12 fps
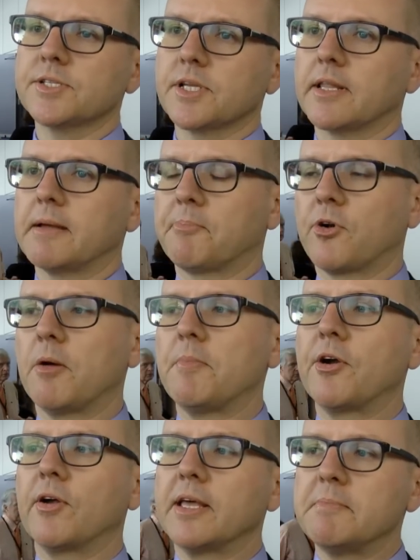so they're
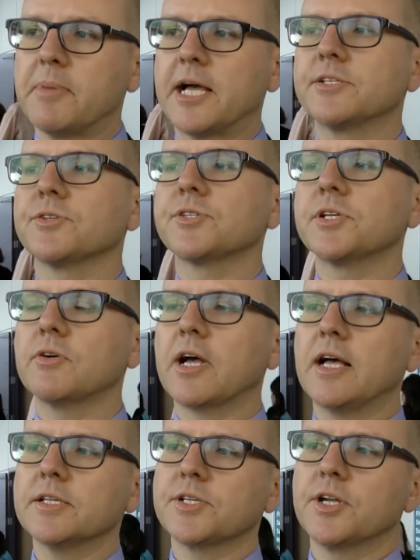primarily basal cell
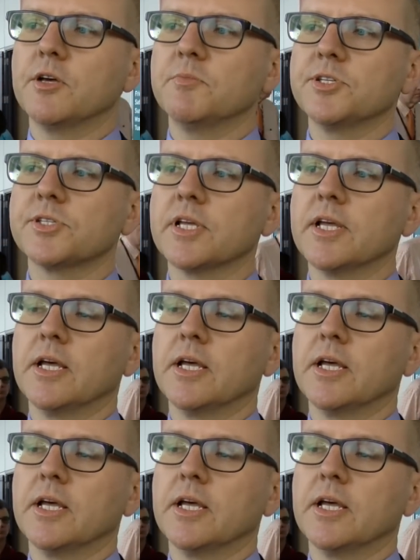carcinomas,